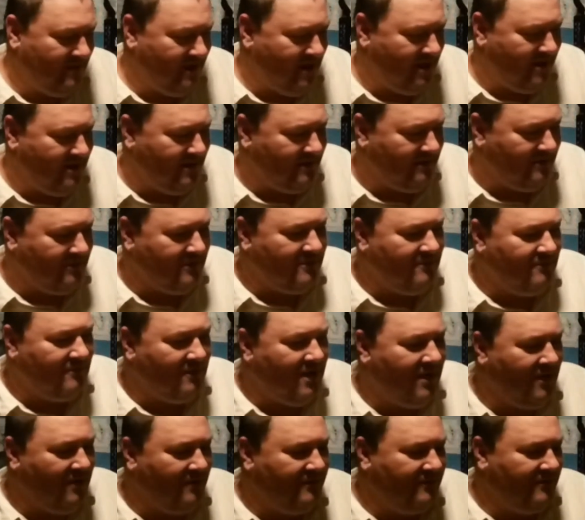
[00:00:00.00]
on it, good
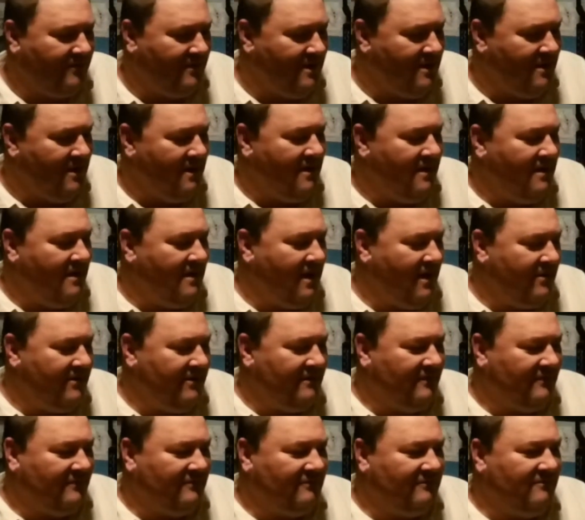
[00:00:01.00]
welds. I
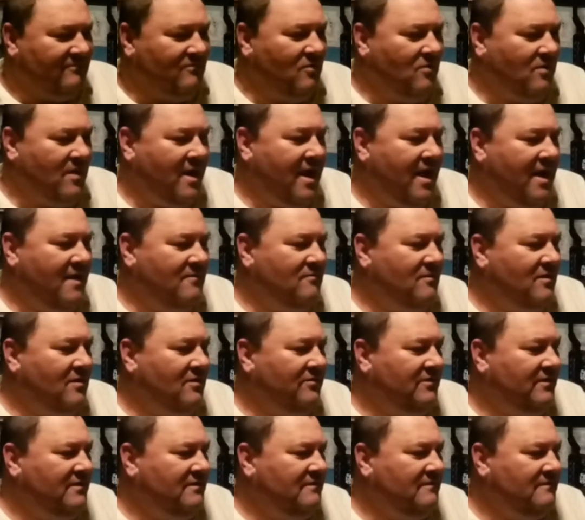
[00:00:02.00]
think this was more
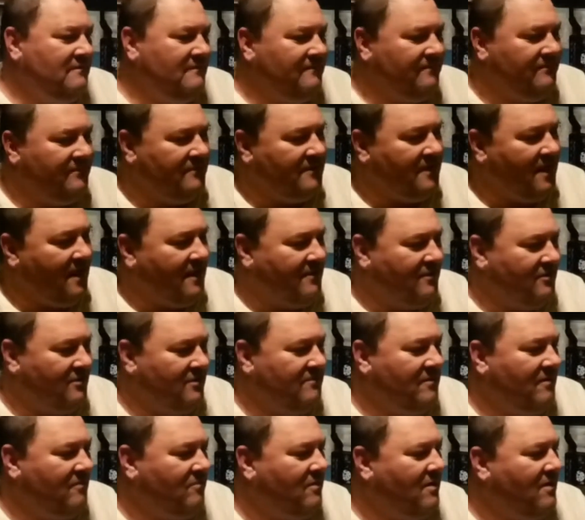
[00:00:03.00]
hand-welded. I
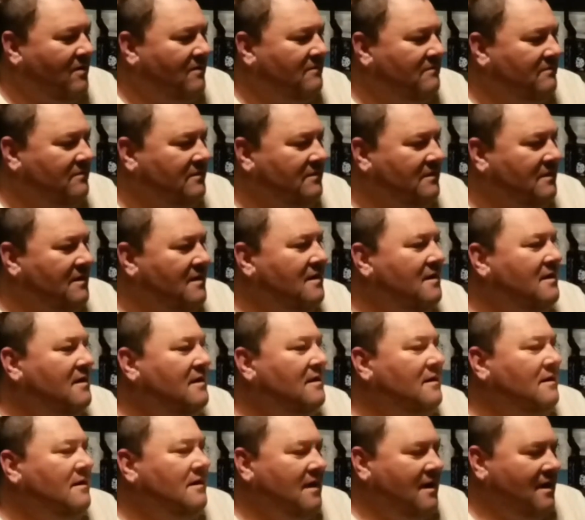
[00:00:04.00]
could be wrong.
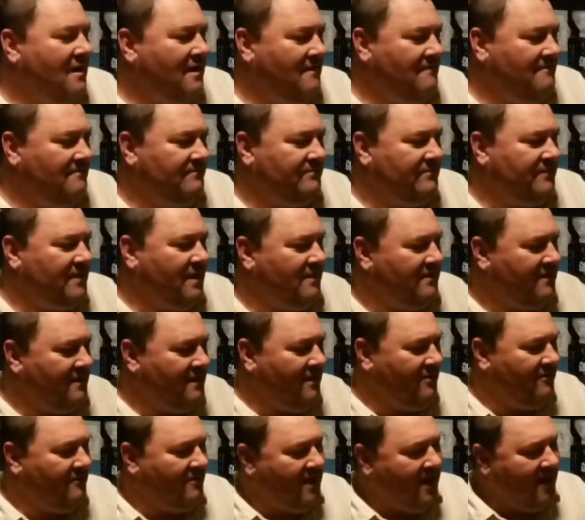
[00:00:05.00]
And the
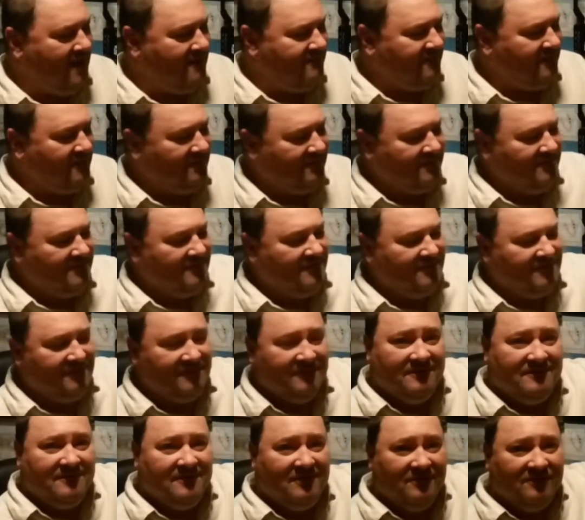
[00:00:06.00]
other half is,
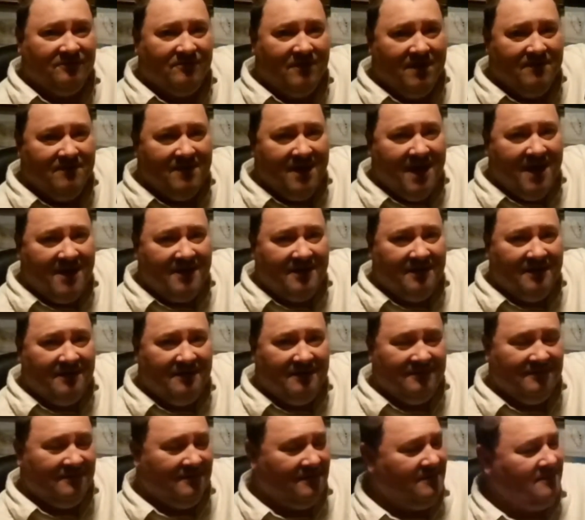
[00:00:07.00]
there's my magnet,
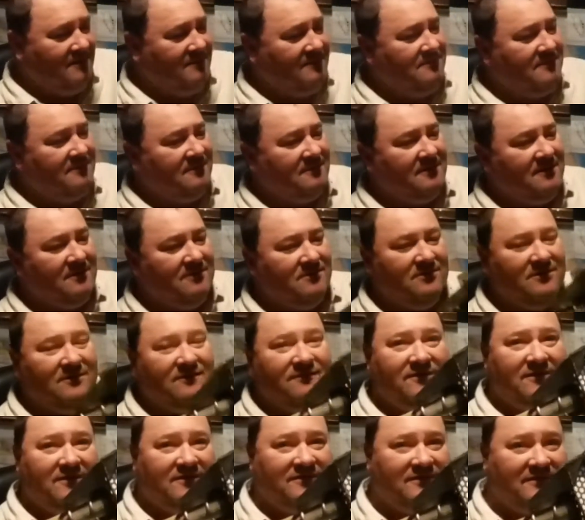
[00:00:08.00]
and I don't know
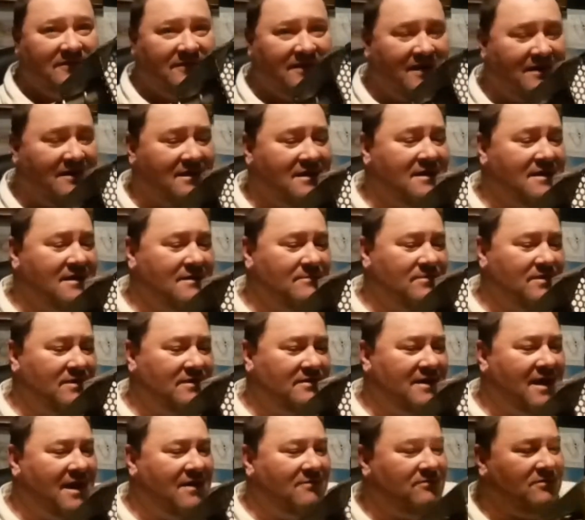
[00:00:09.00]
if you can see that,
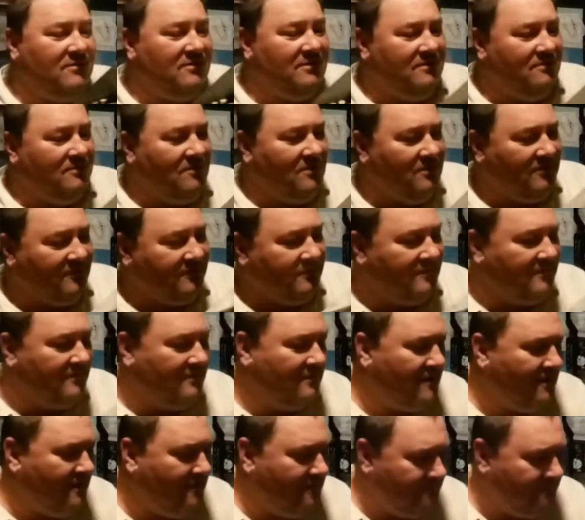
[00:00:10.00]
but that really works and